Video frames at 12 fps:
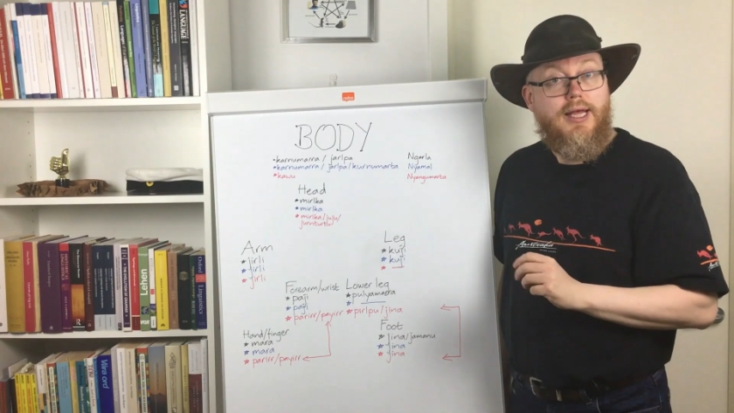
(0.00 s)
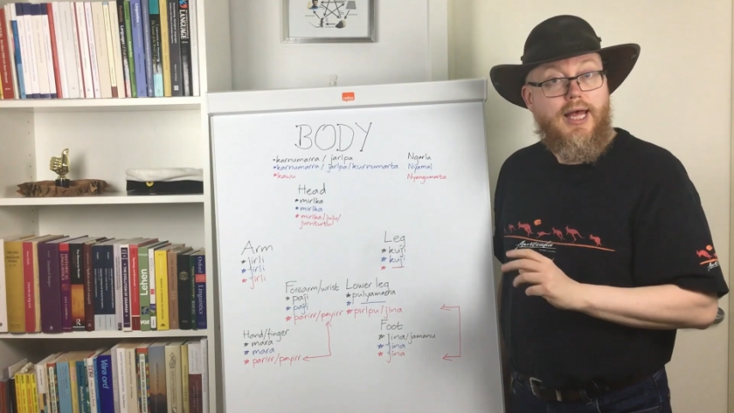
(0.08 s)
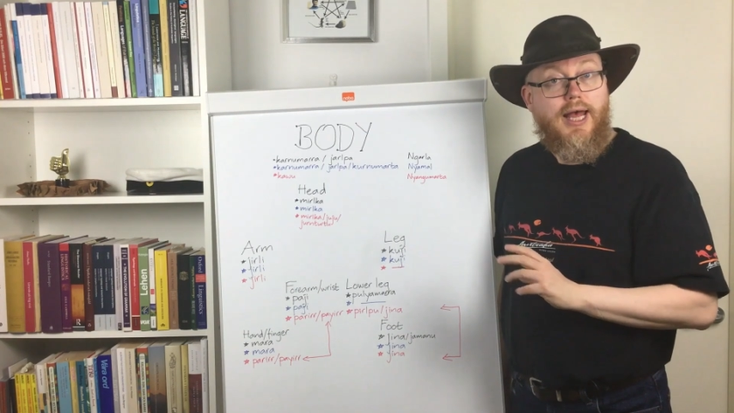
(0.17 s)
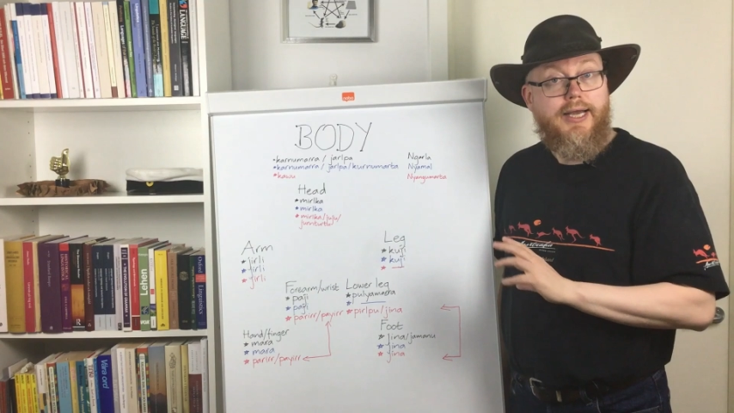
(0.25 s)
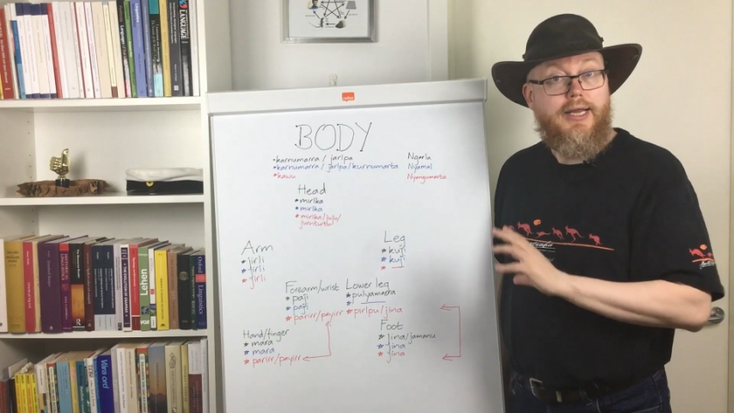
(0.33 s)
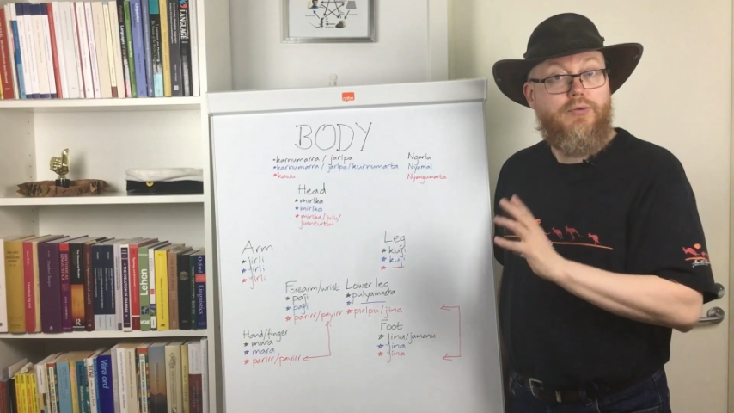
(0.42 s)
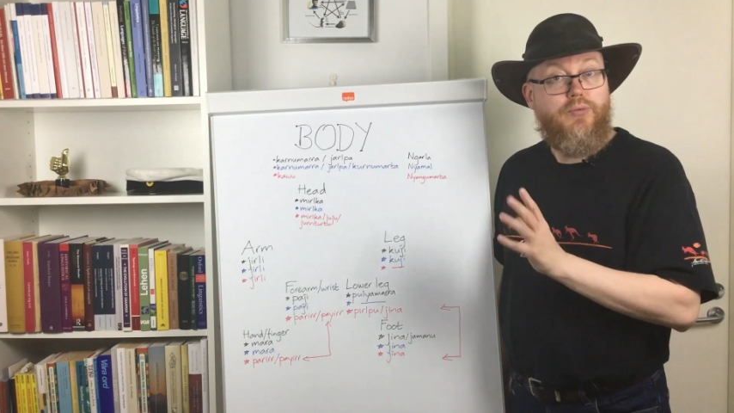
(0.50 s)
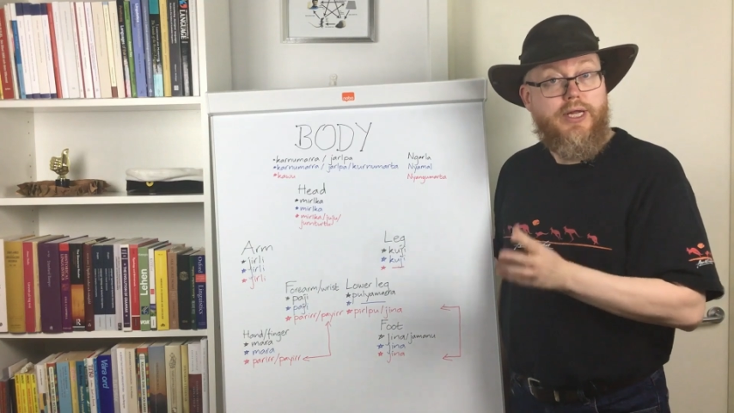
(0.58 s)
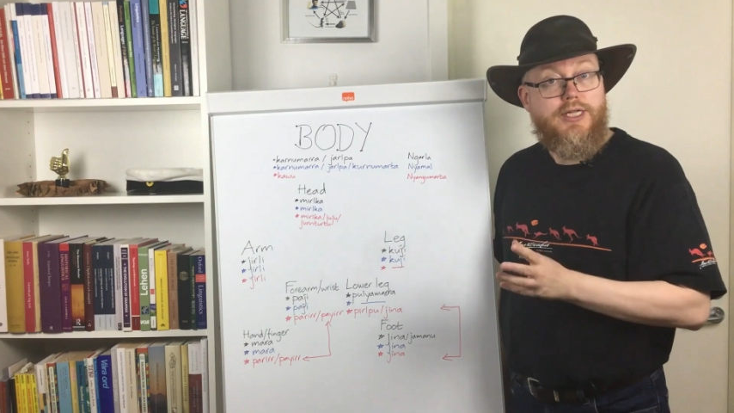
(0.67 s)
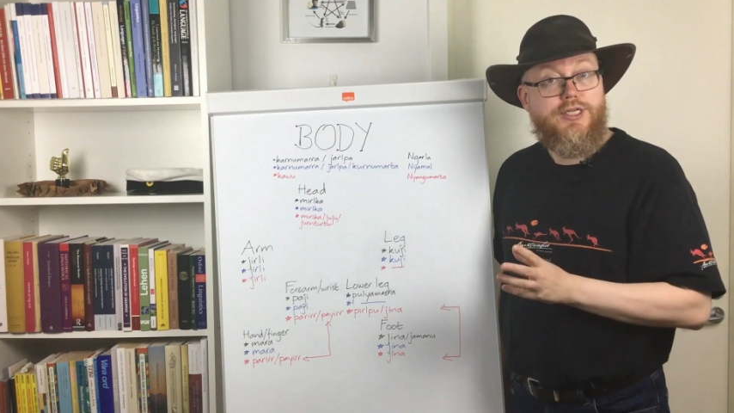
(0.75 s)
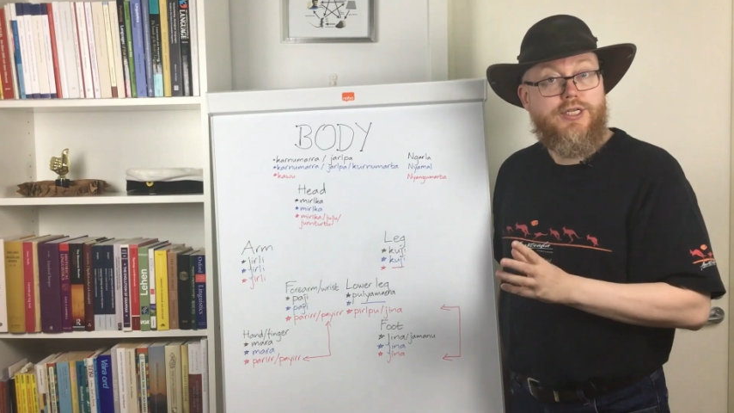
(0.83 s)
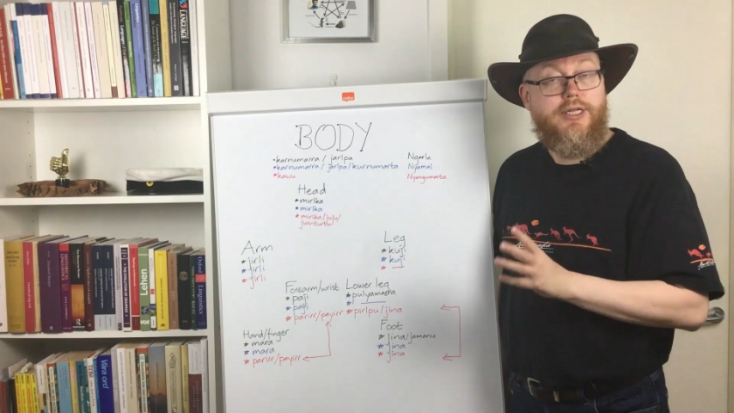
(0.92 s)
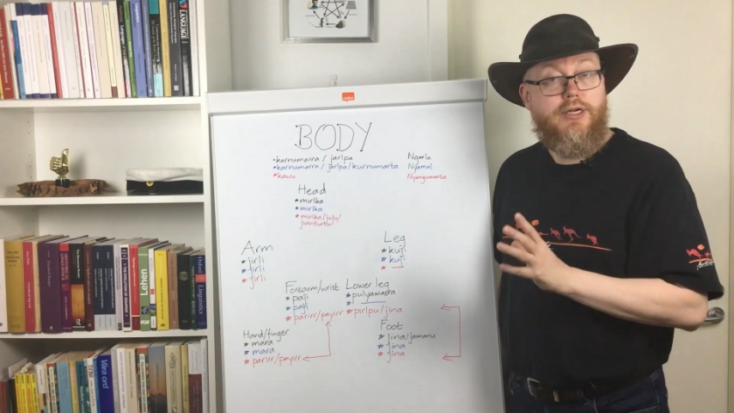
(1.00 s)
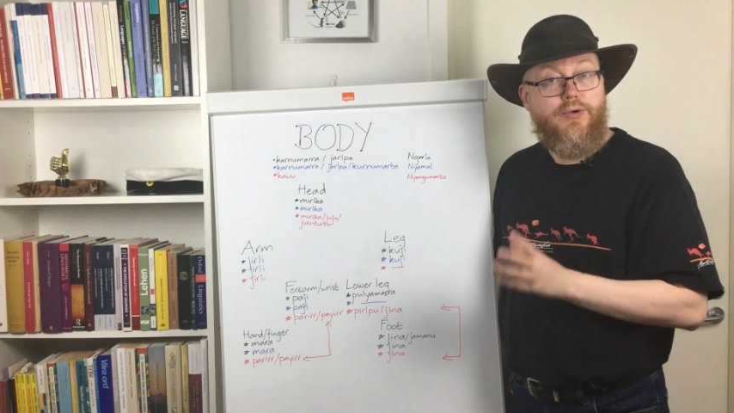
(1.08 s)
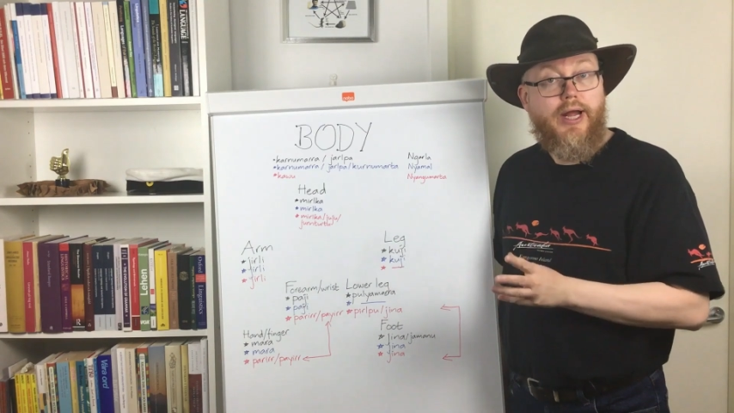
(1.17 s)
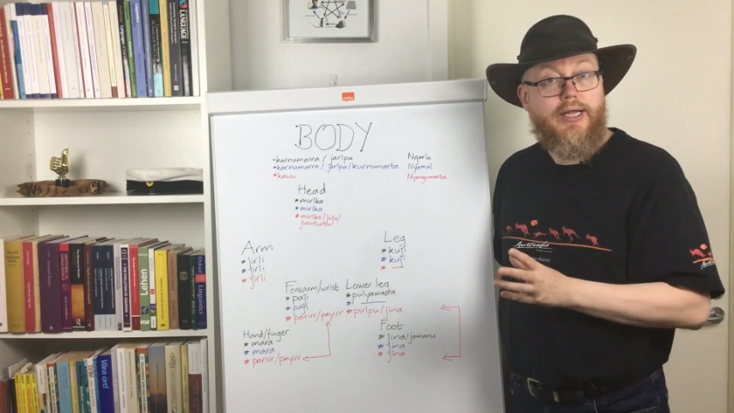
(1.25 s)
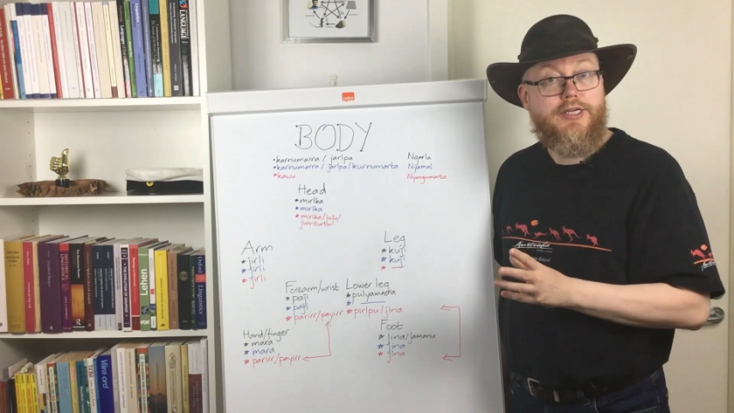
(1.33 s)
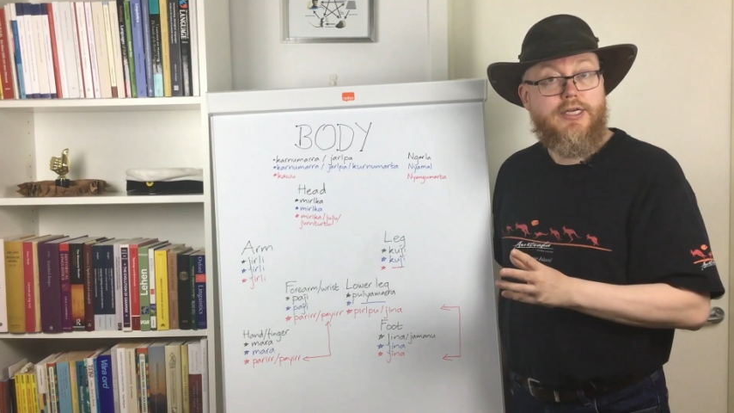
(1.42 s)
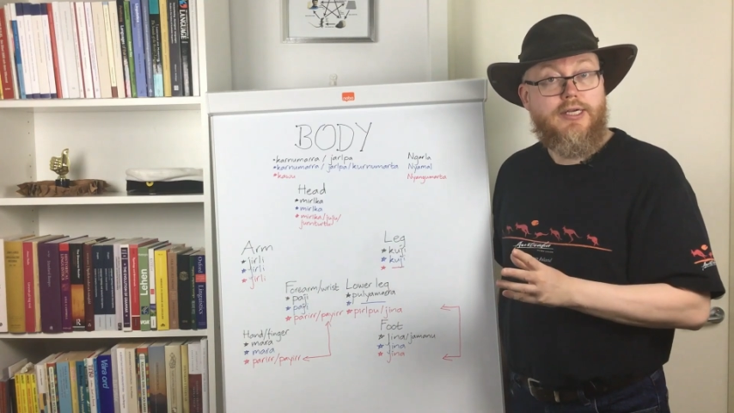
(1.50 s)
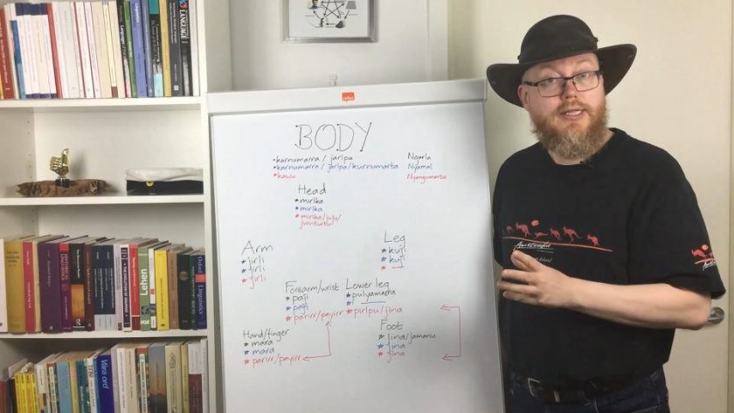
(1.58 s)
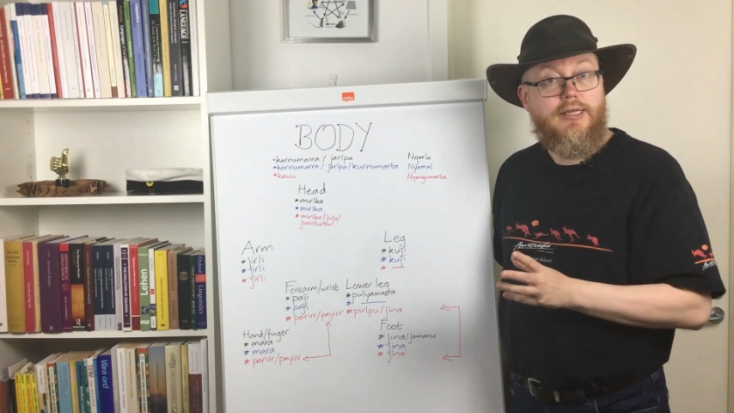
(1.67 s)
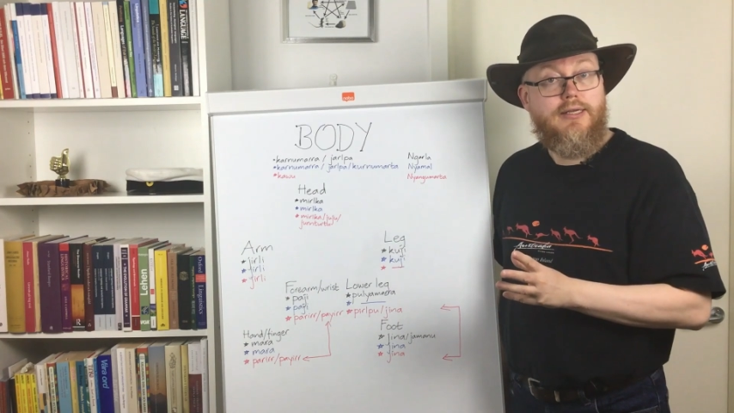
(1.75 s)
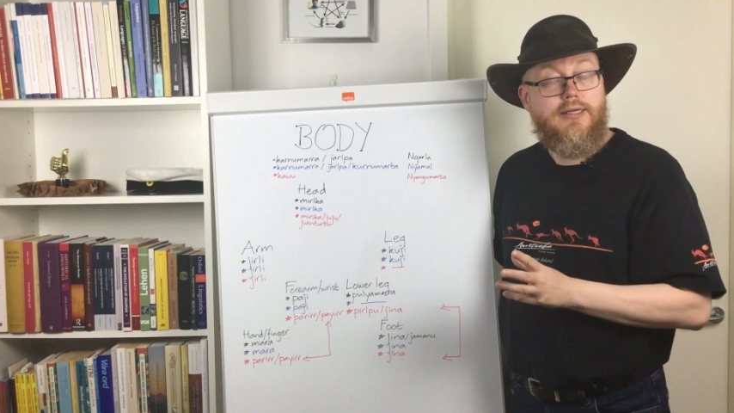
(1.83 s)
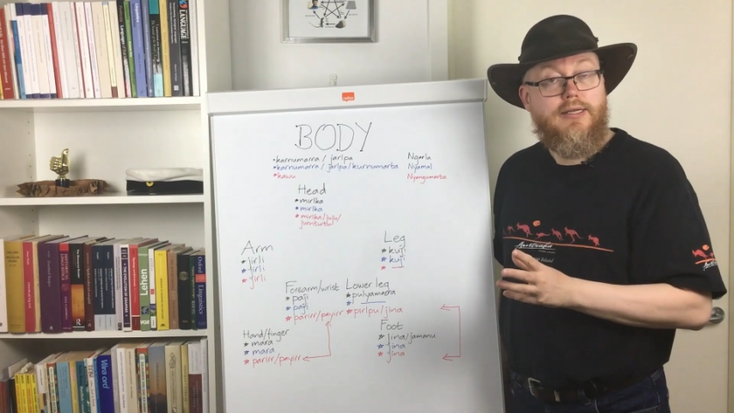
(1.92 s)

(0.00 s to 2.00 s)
and in which direction,